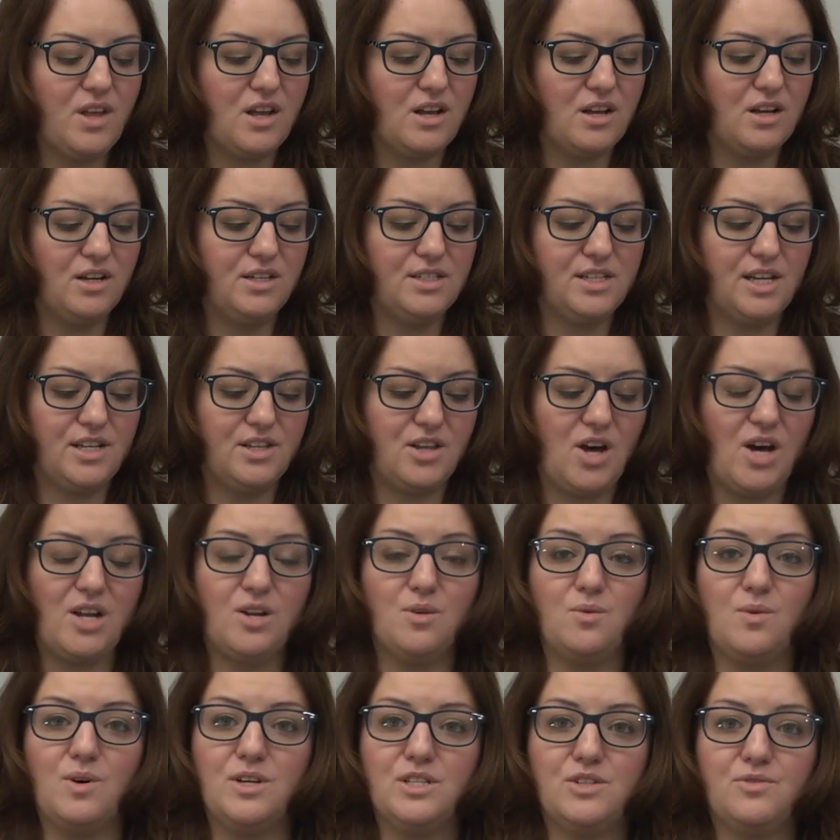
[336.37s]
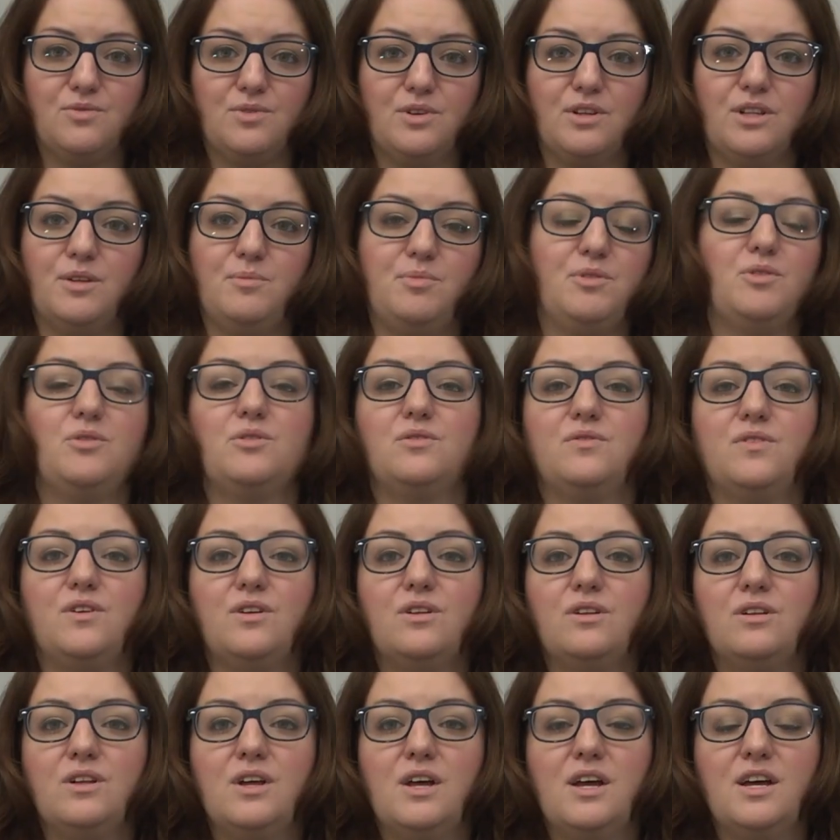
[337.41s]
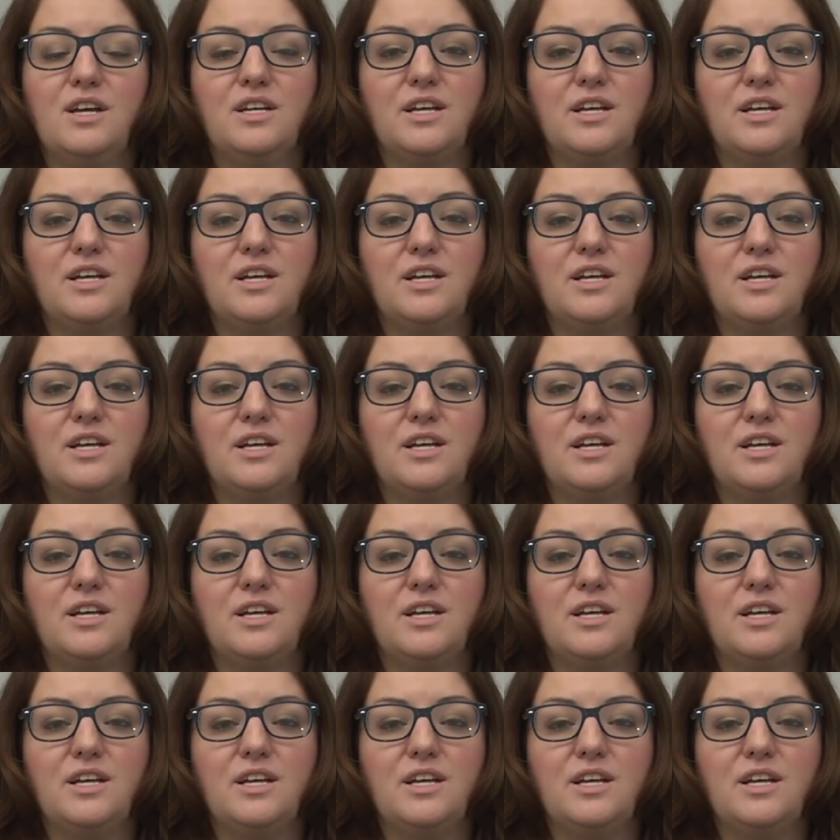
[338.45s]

because I thought it was really beautiful.